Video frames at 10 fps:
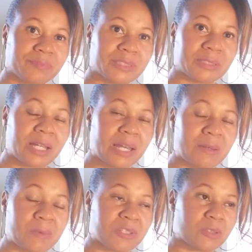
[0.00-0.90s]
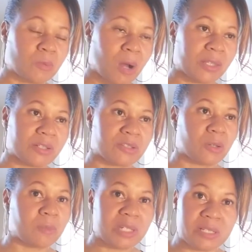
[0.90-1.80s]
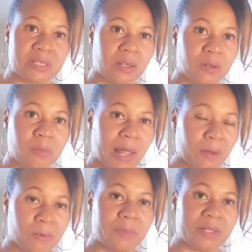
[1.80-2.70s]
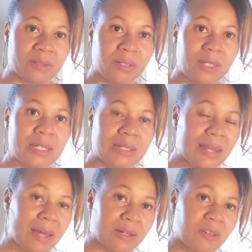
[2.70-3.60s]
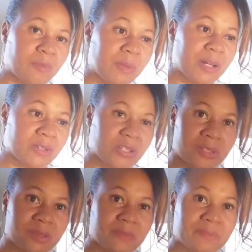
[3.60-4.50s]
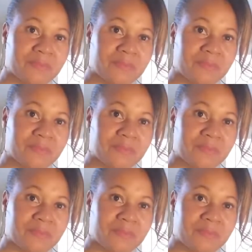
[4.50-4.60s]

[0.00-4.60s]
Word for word: okay which is why there's so many single black women not enough marriages